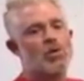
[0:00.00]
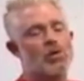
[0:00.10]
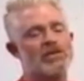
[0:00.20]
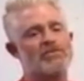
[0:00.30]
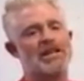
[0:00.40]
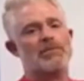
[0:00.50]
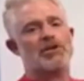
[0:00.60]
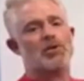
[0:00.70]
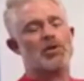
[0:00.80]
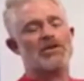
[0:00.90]
where we've been able
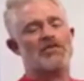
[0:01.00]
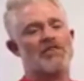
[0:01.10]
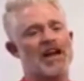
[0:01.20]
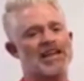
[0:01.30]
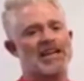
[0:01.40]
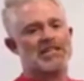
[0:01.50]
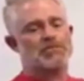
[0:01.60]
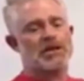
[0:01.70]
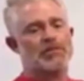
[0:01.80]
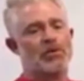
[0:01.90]
to refinance
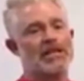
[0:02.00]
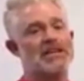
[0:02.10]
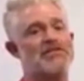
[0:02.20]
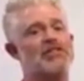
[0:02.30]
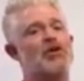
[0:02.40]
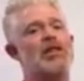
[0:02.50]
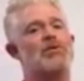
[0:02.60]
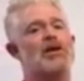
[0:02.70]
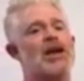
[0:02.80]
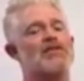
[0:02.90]
people, even though they
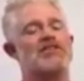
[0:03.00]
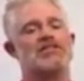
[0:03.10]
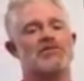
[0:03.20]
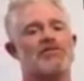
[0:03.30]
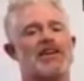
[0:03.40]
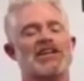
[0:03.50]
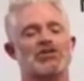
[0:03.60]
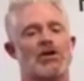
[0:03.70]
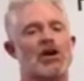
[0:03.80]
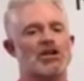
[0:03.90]
were having some
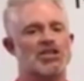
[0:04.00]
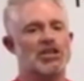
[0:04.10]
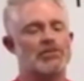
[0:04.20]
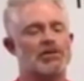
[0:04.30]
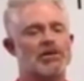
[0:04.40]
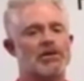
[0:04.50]
financial hardship.